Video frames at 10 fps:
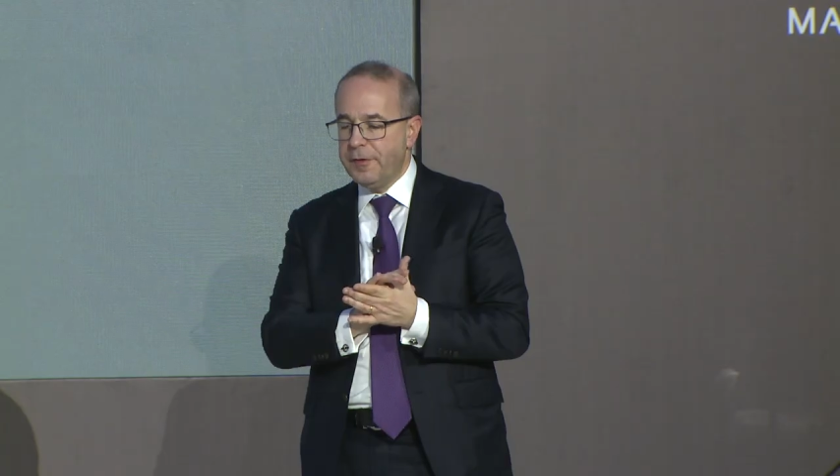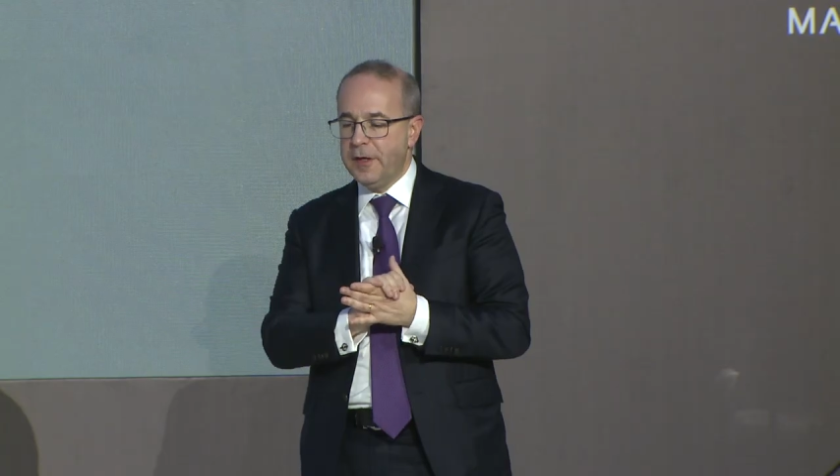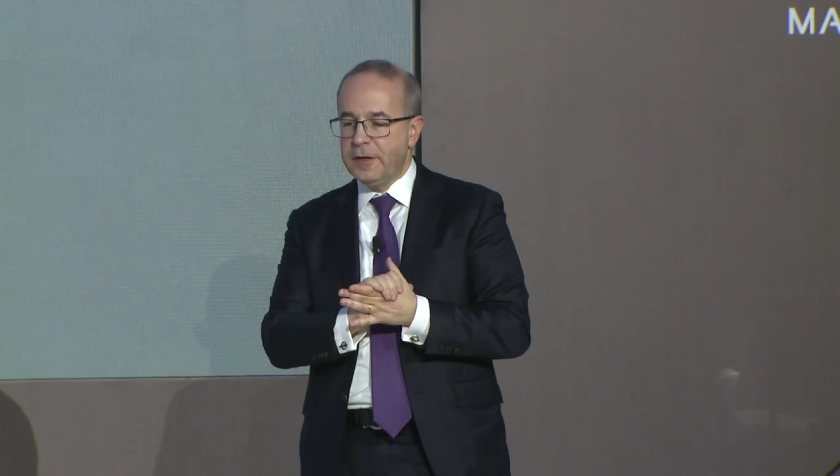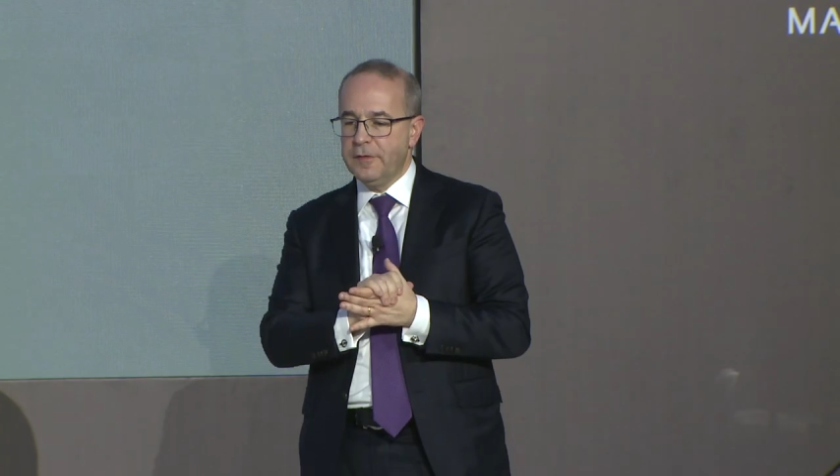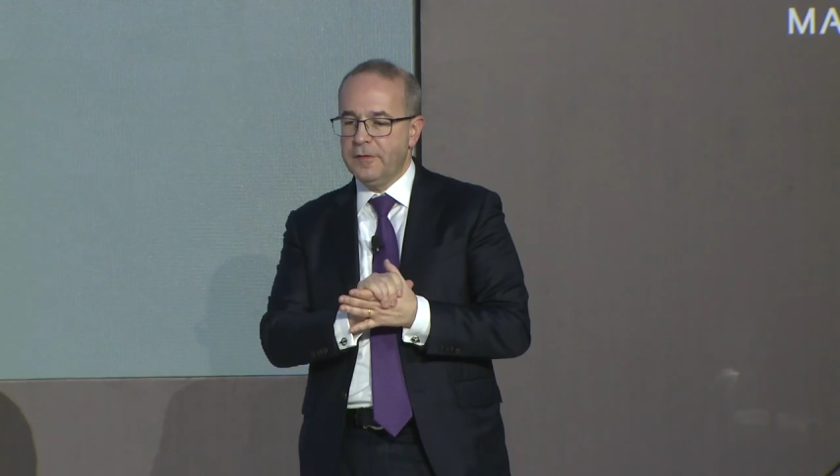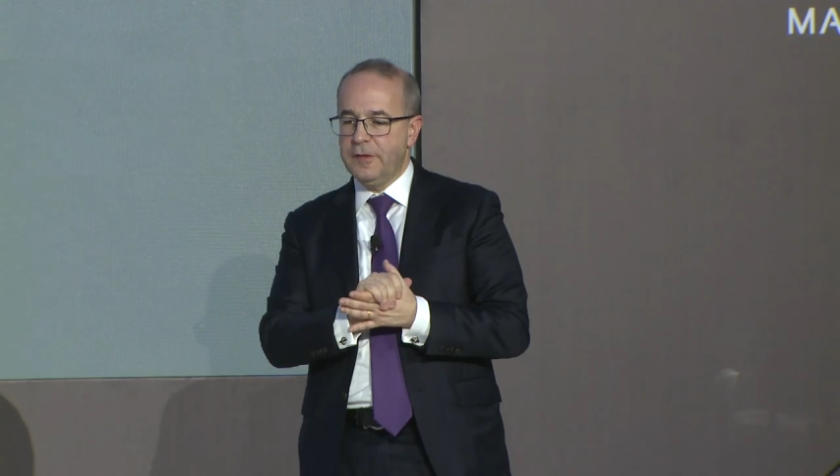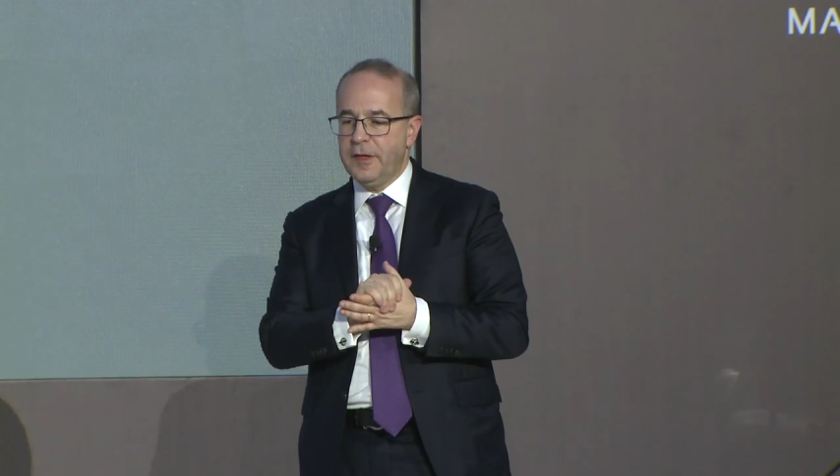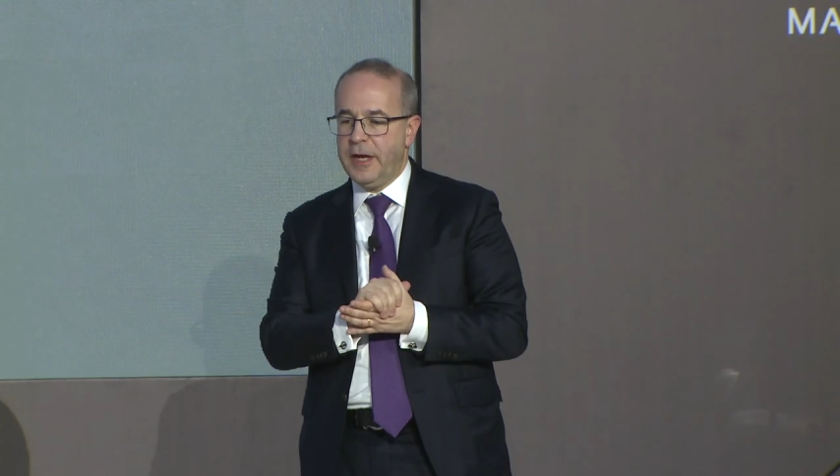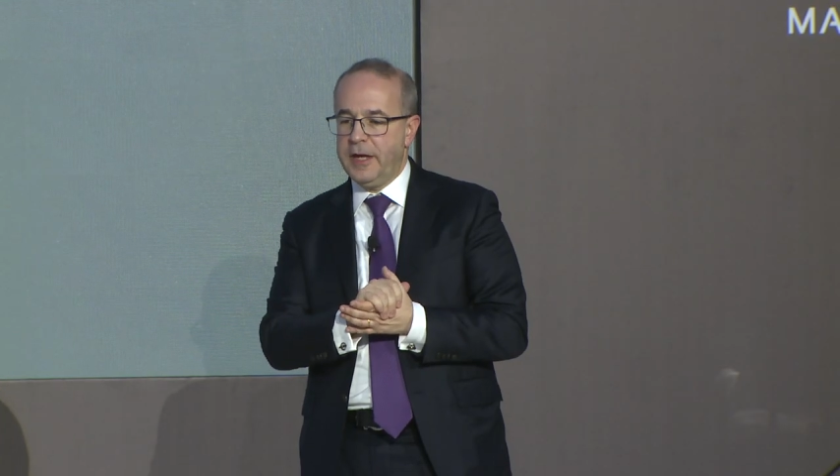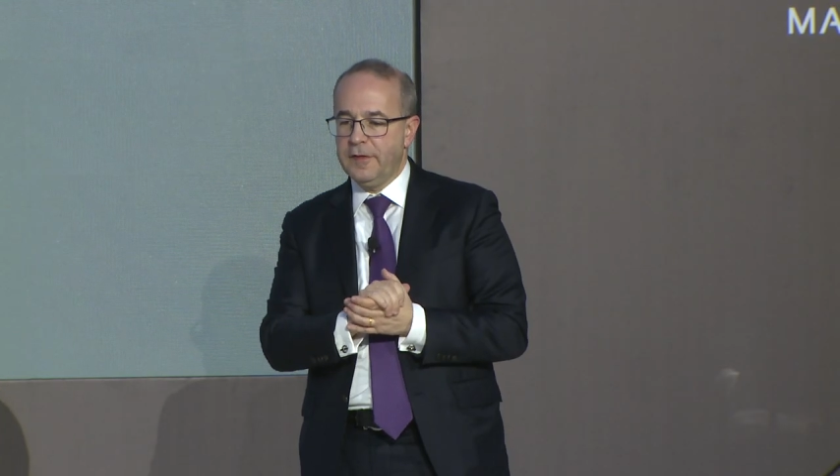things
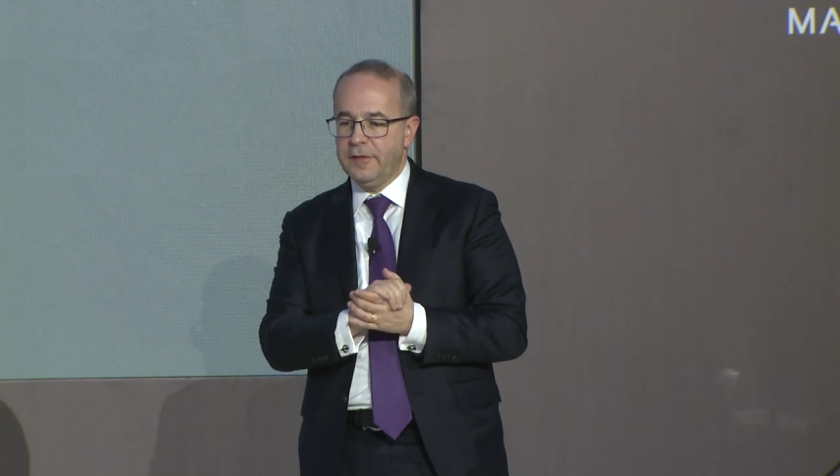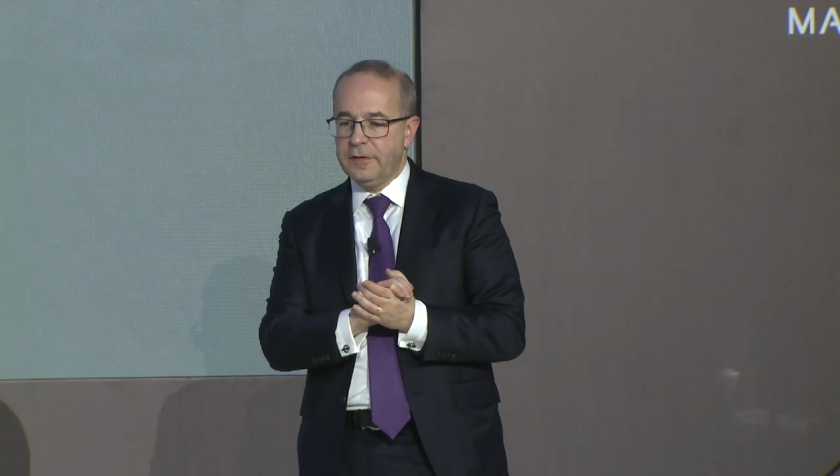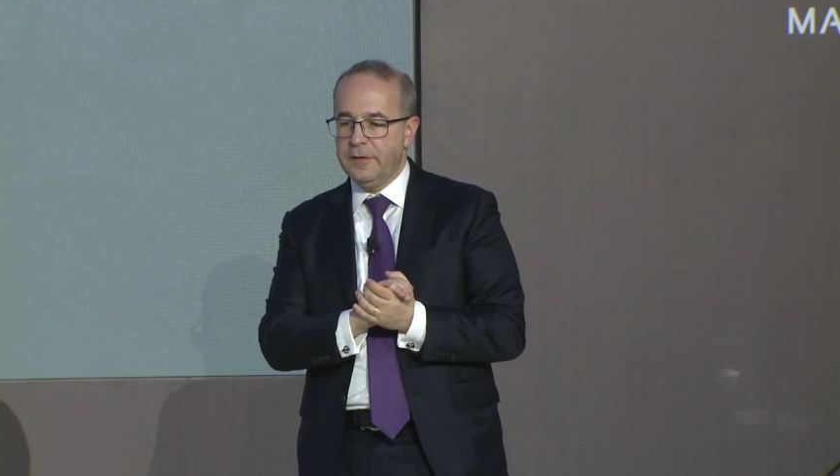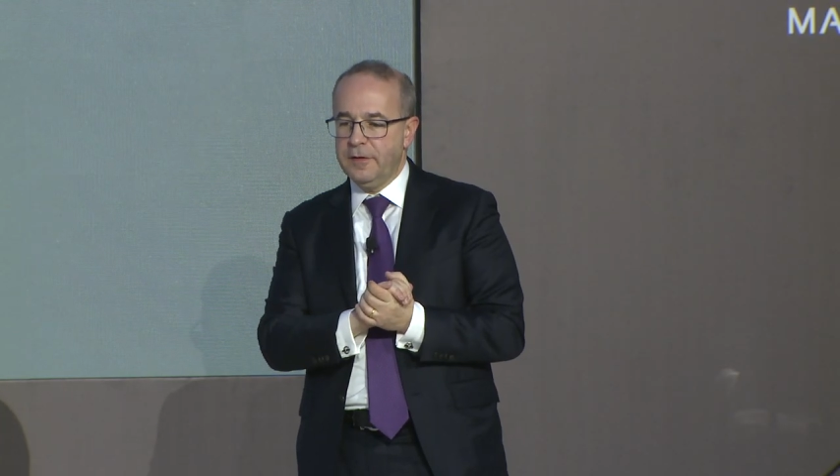that